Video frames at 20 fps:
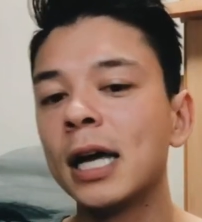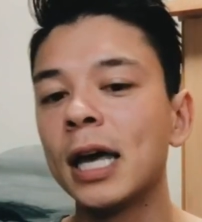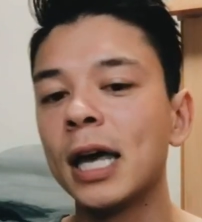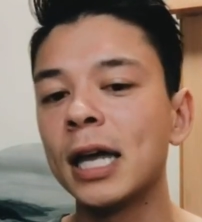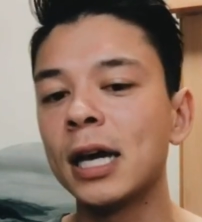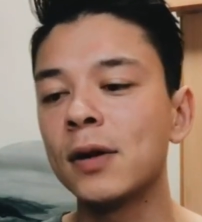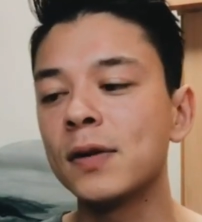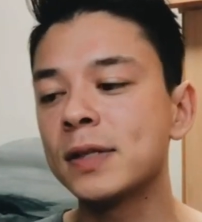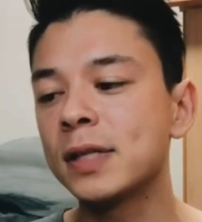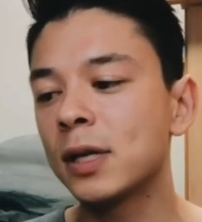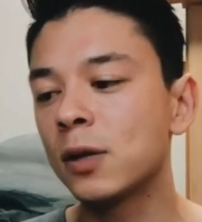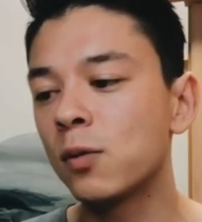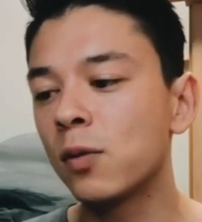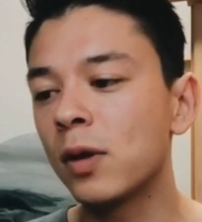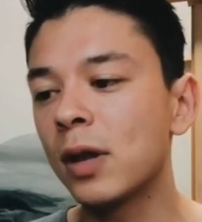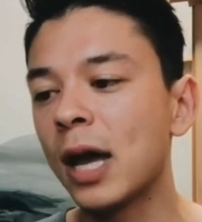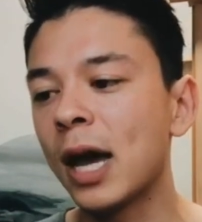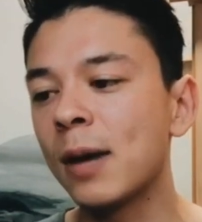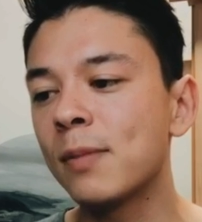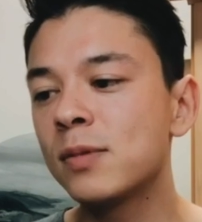And I was like,
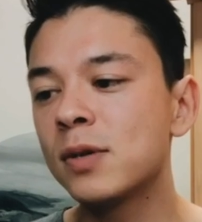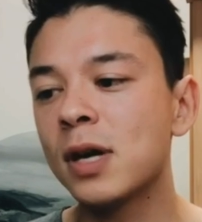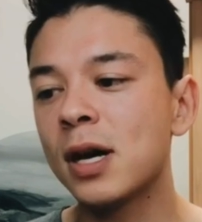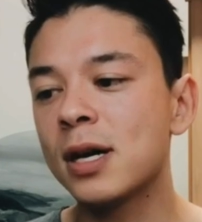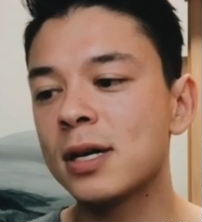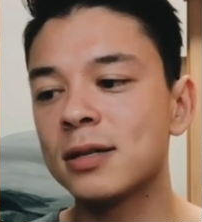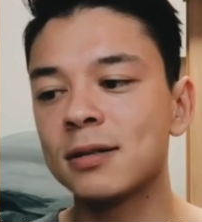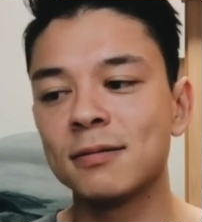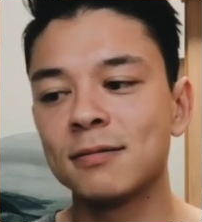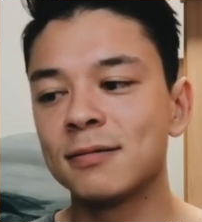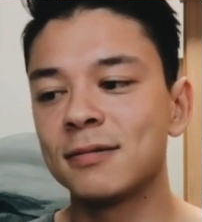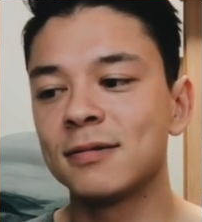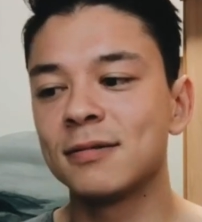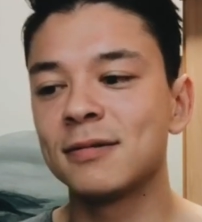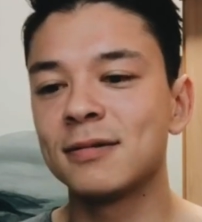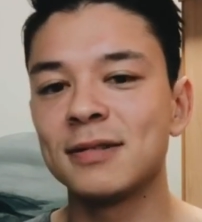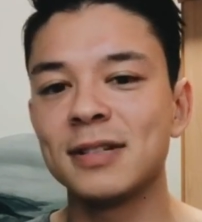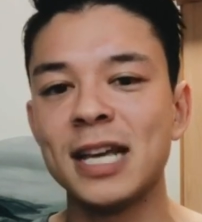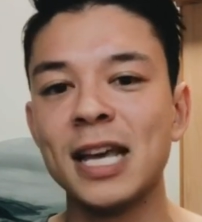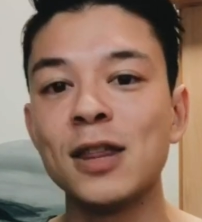well, I'm not
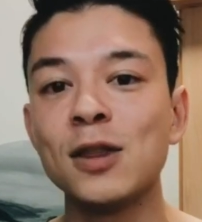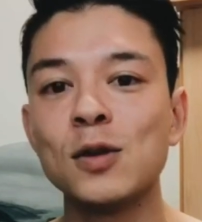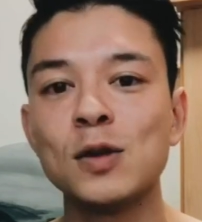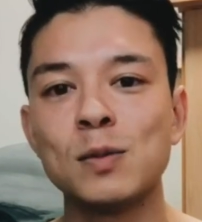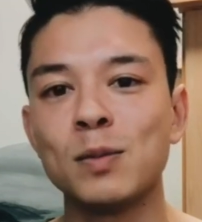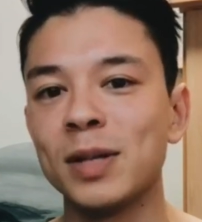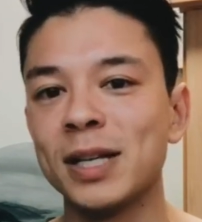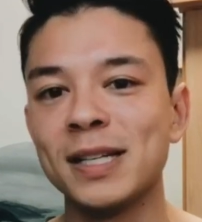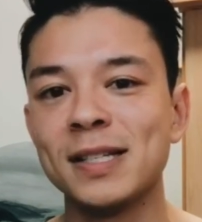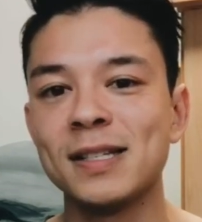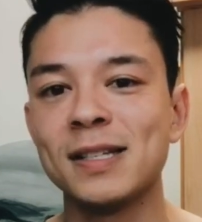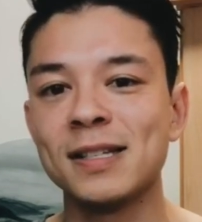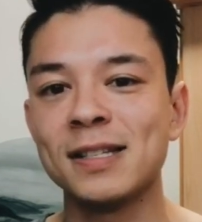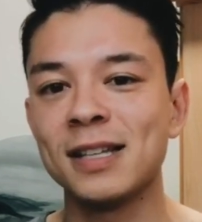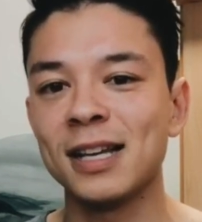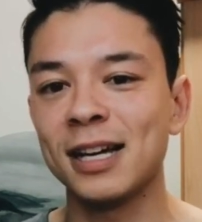in those places.